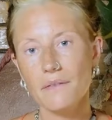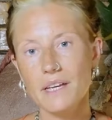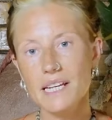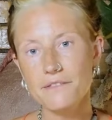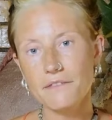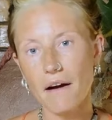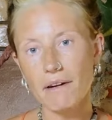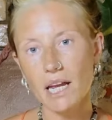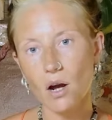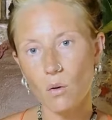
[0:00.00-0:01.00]
these
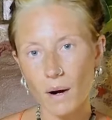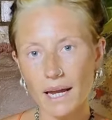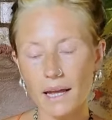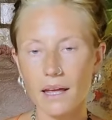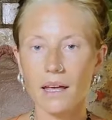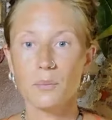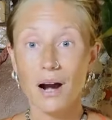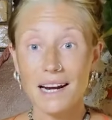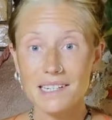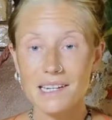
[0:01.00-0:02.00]
very quick
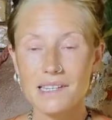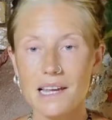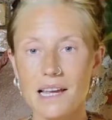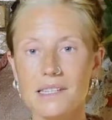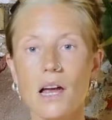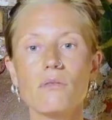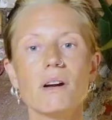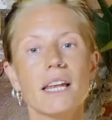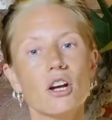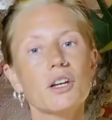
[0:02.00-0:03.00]
practices are
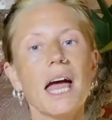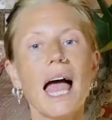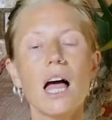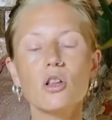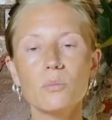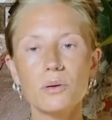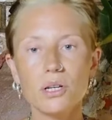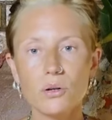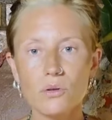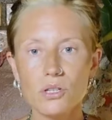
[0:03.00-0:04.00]
really going to help
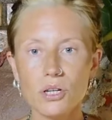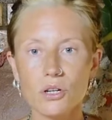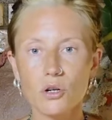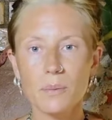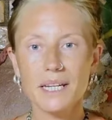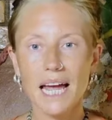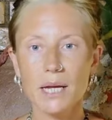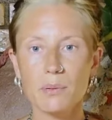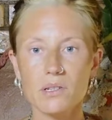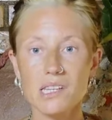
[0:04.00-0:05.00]
you to be
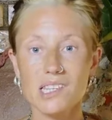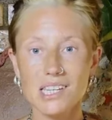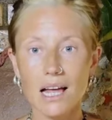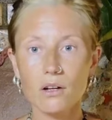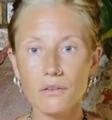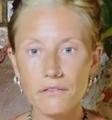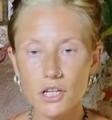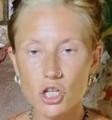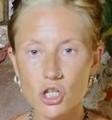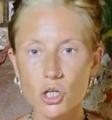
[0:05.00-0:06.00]
able to
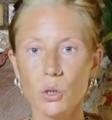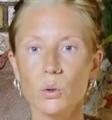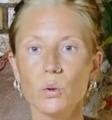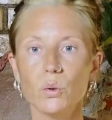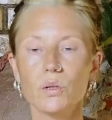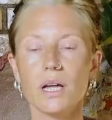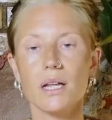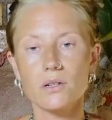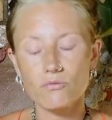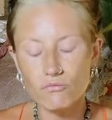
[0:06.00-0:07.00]
self-soothe
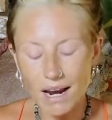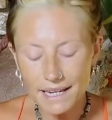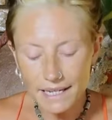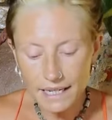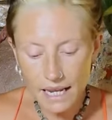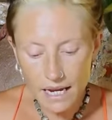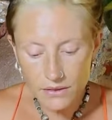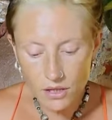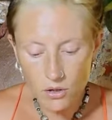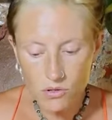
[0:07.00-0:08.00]
and
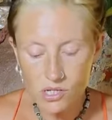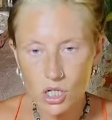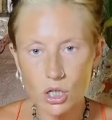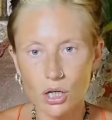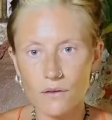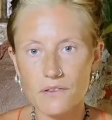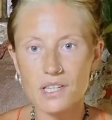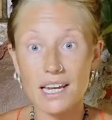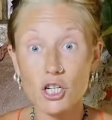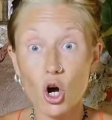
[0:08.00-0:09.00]
regulate those
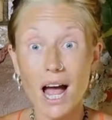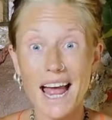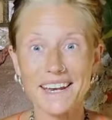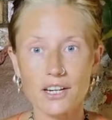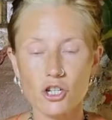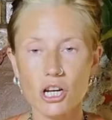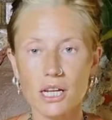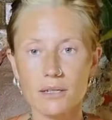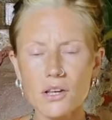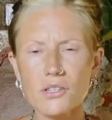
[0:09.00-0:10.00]
nerves and your
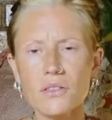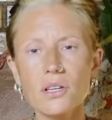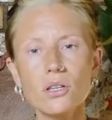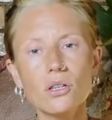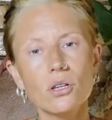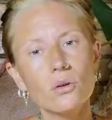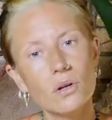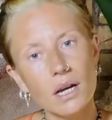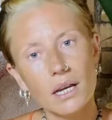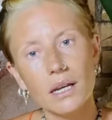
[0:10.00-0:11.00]
energy so that you
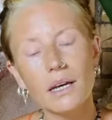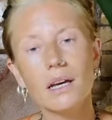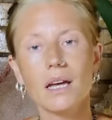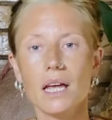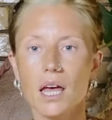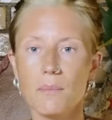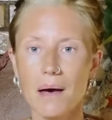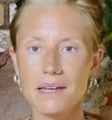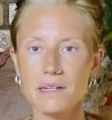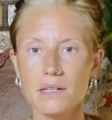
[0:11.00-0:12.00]
can
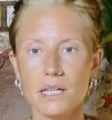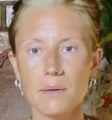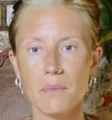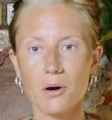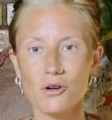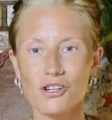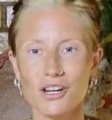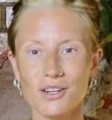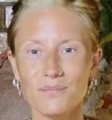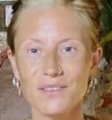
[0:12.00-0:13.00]
command the
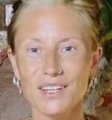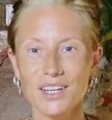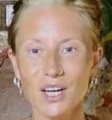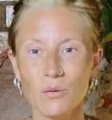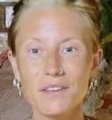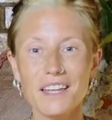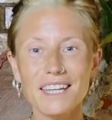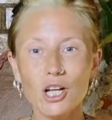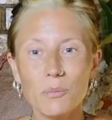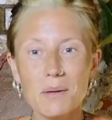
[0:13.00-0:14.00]
emotion with a
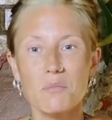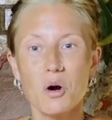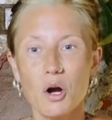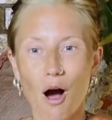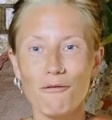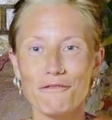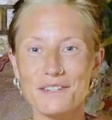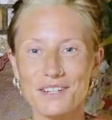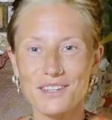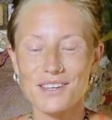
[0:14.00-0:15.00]
little bit more
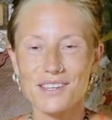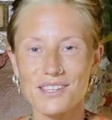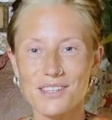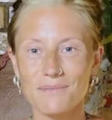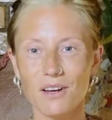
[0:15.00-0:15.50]
confidence.